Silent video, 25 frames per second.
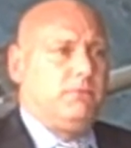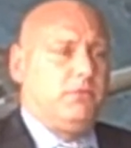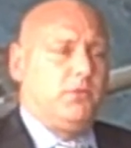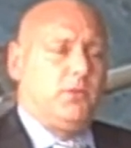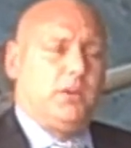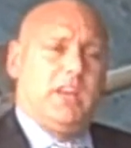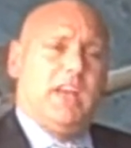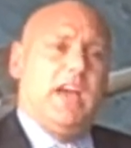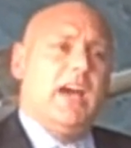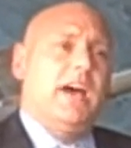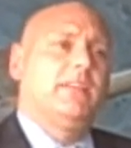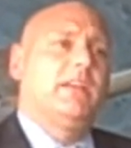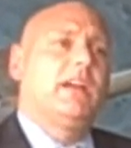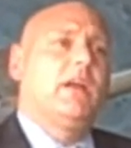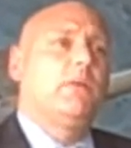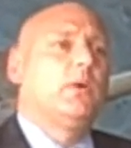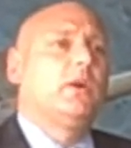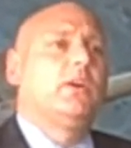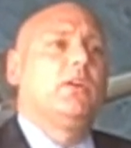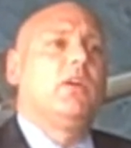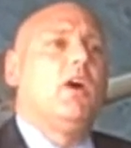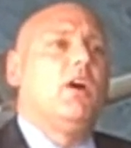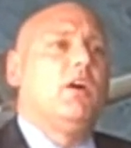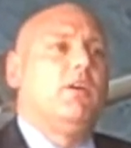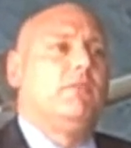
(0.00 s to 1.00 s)
For Canada, we're
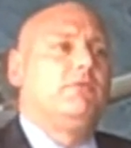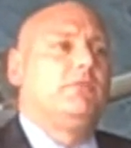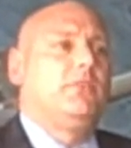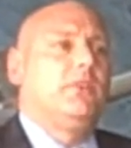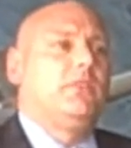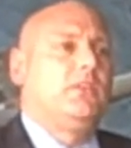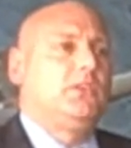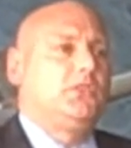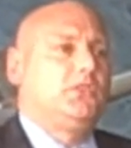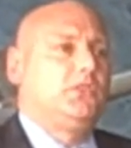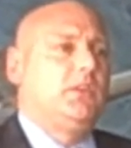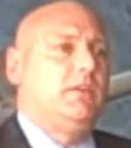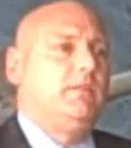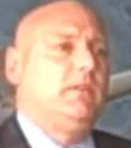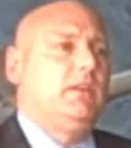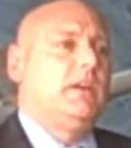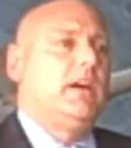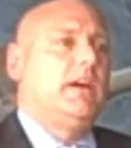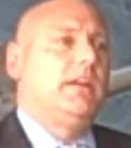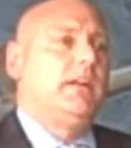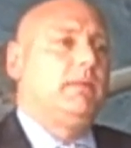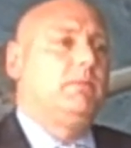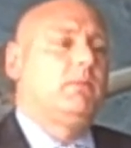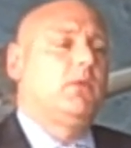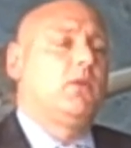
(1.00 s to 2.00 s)
going to offer the
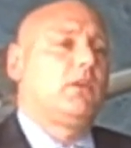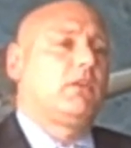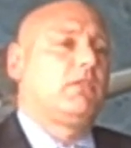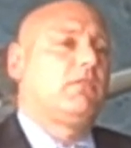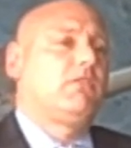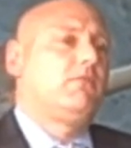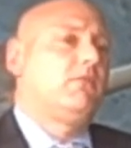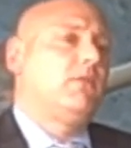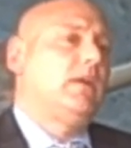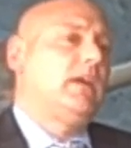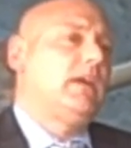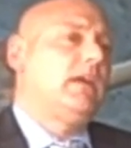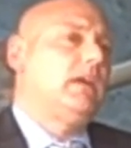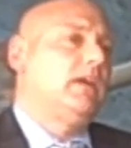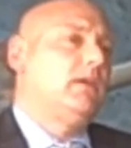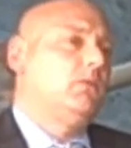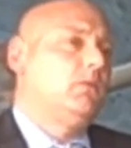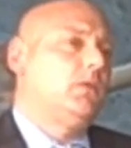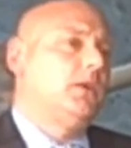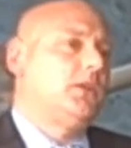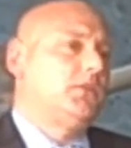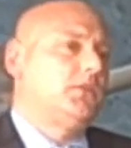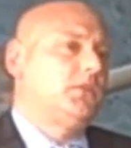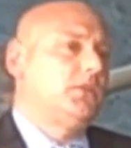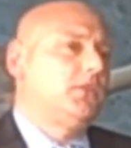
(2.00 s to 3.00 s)
CV90 Mark III,
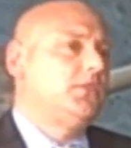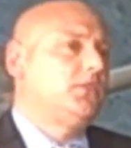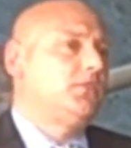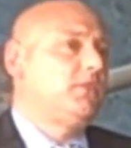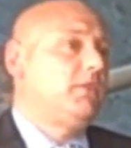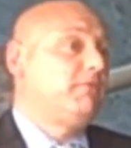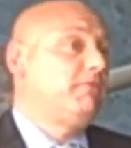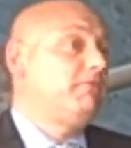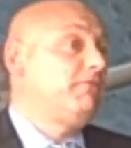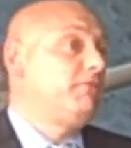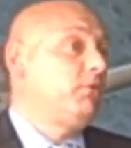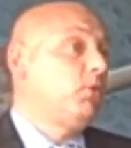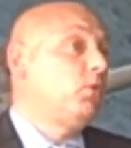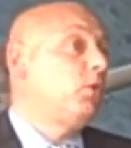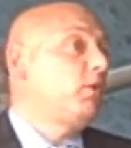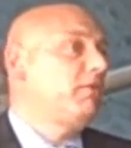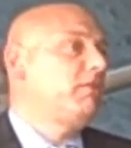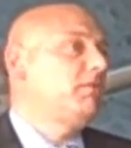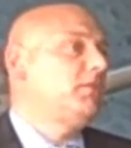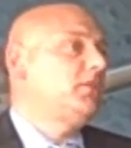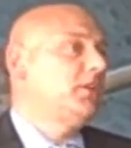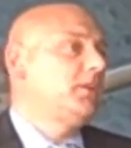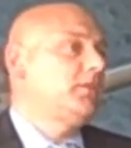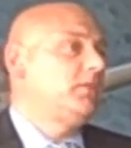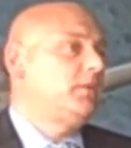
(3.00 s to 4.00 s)
which is the fourth
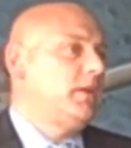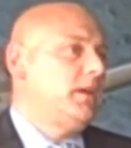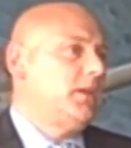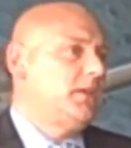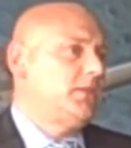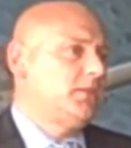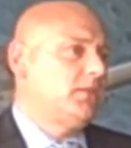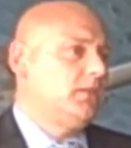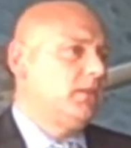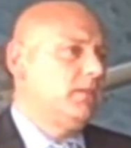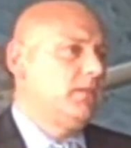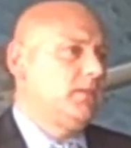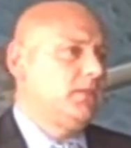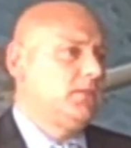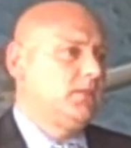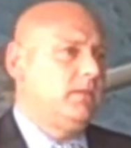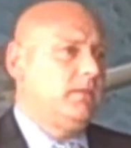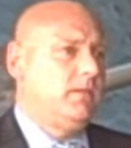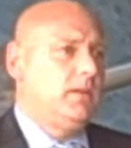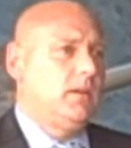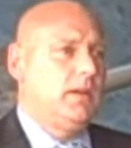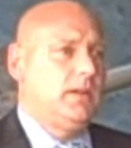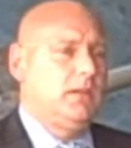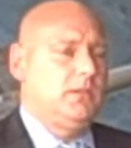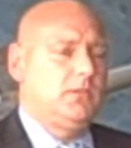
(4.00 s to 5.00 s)
generation of the
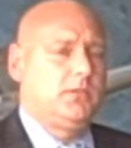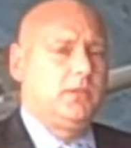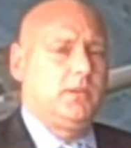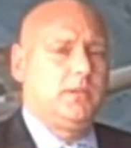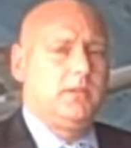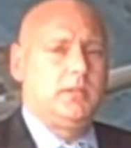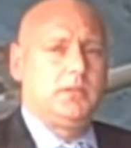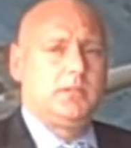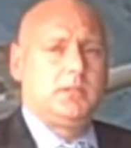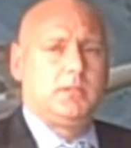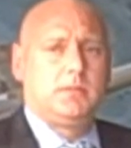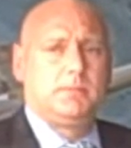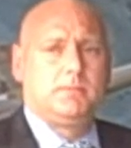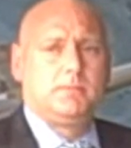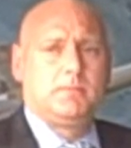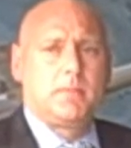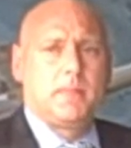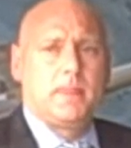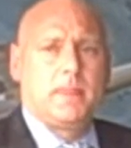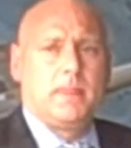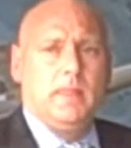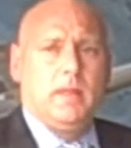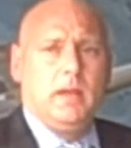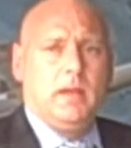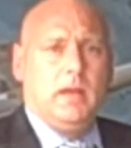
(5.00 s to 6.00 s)
CV90 series.
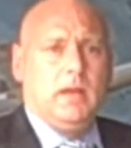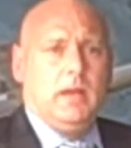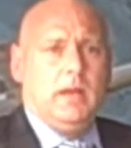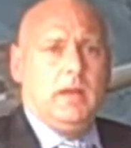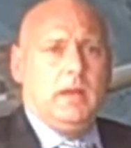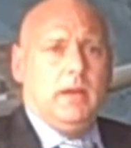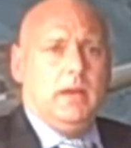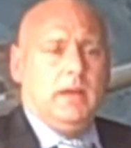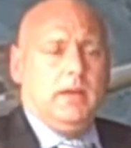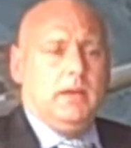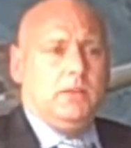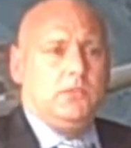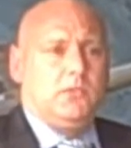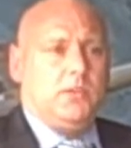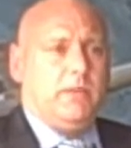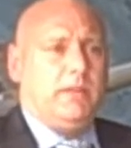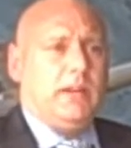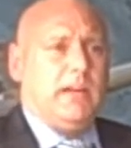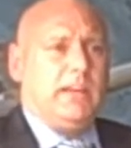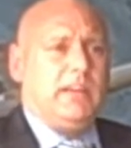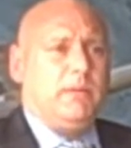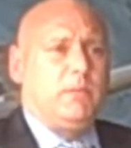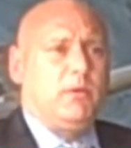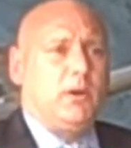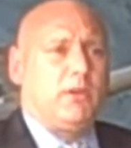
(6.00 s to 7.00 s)

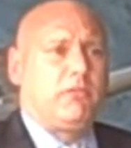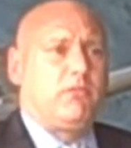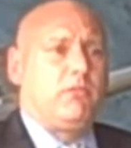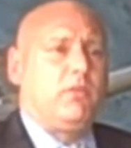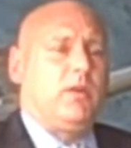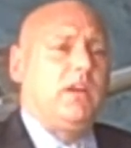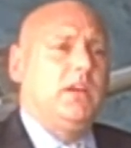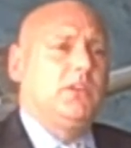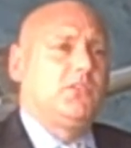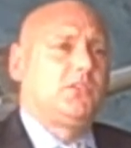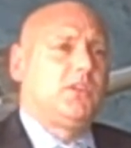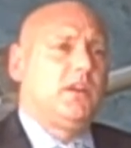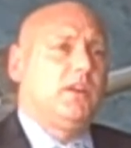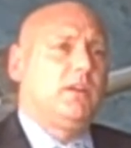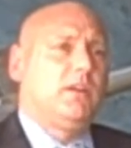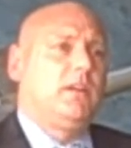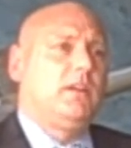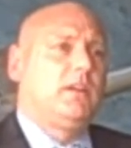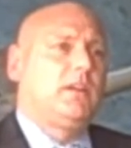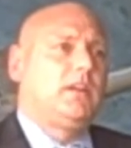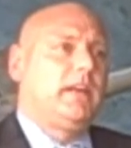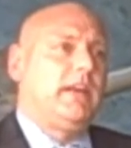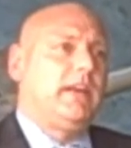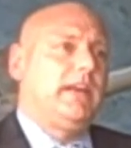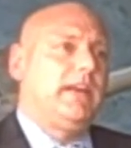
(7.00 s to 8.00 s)
CV90 Mark III is
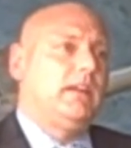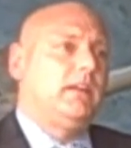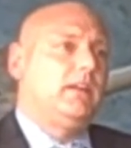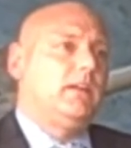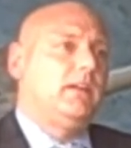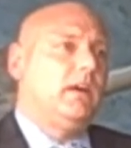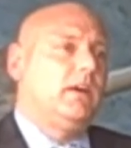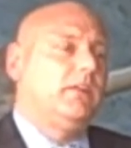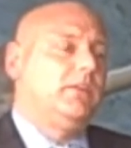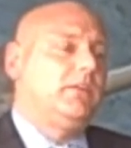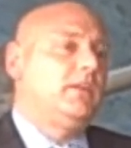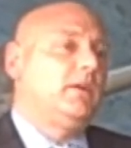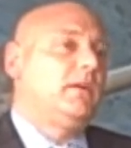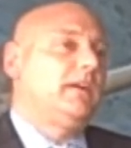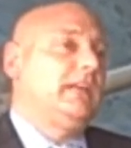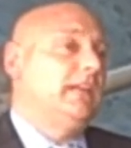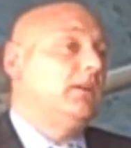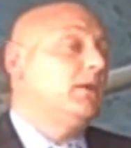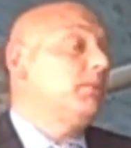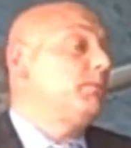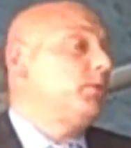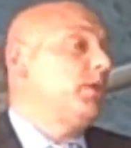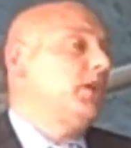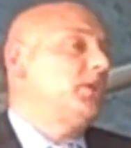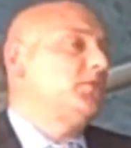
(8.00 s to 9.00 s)
currently
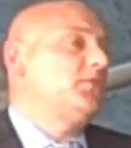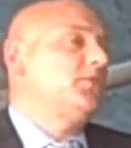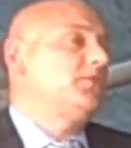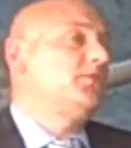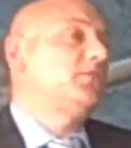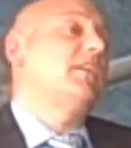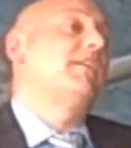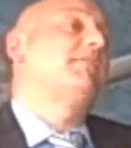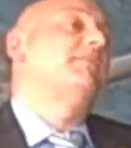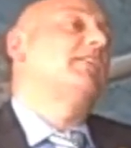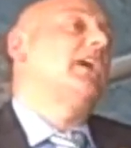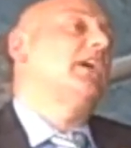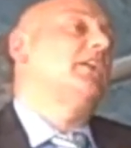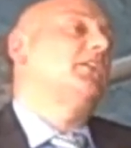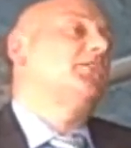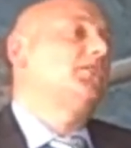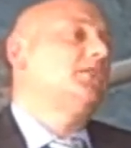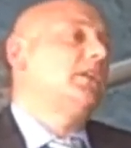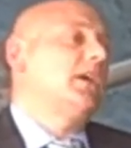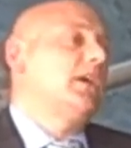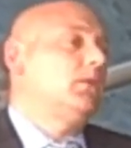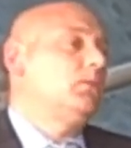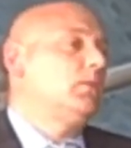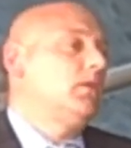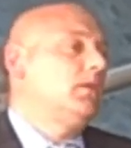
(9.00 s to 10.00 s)
in operations in
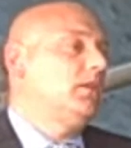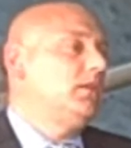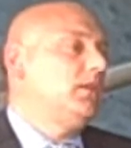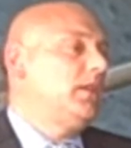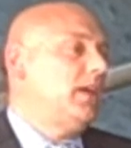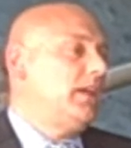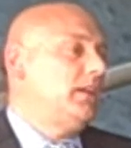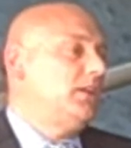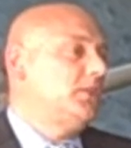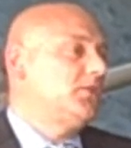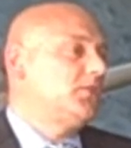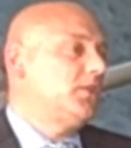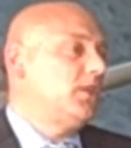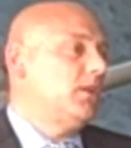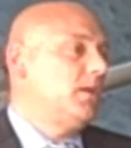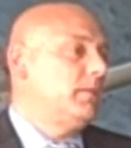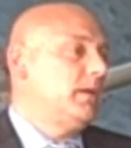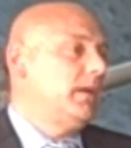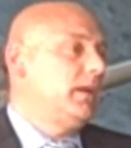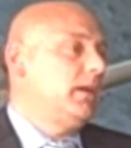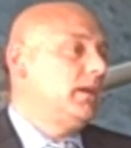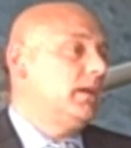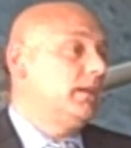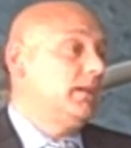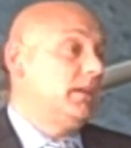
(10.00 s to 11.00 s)
Afghanistan with the Danish
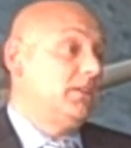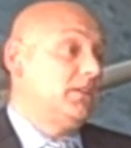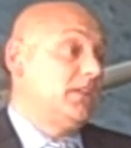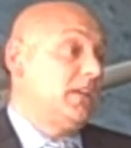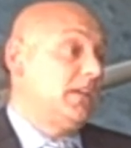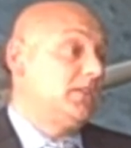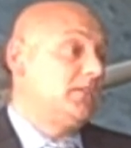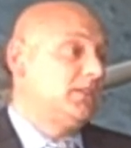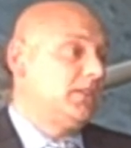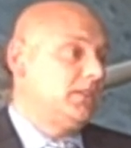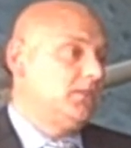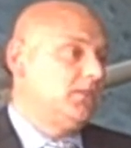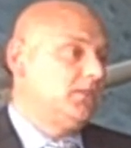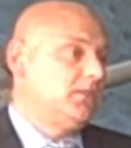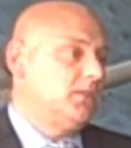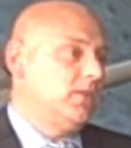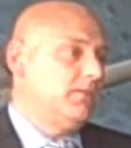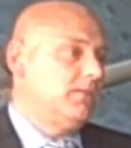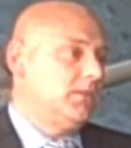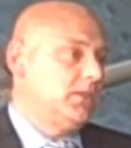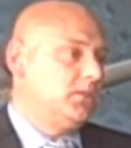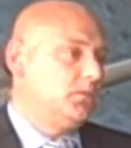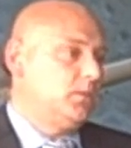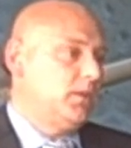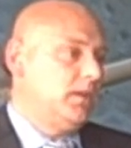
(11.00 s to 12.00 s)
Army, and it is in
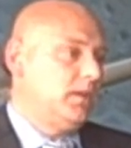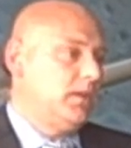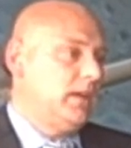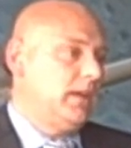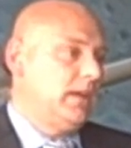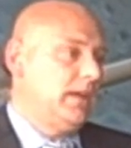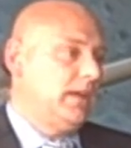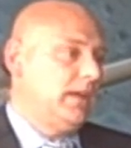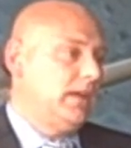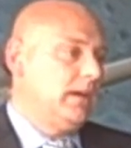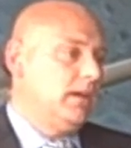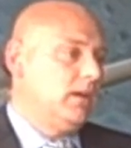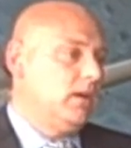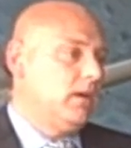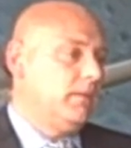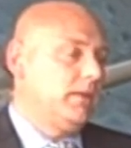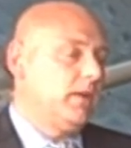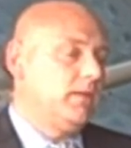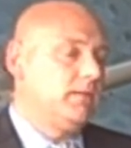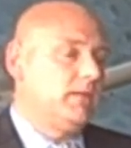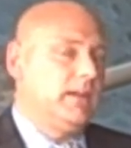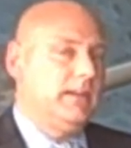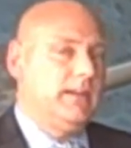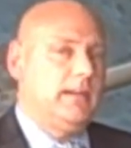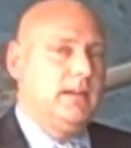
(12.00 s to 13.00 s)
service with the Army
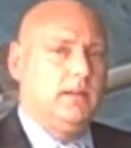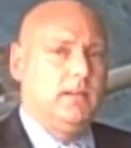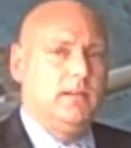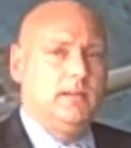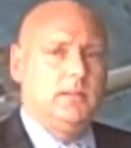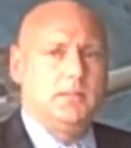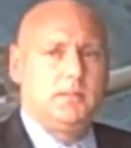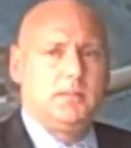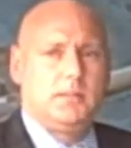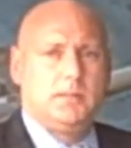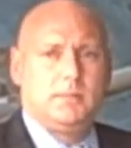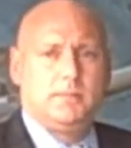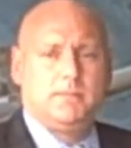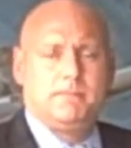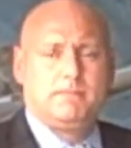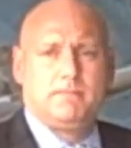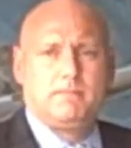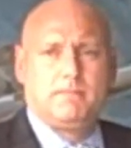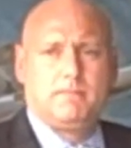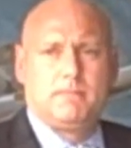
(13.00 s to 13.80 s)
of the Netherlands.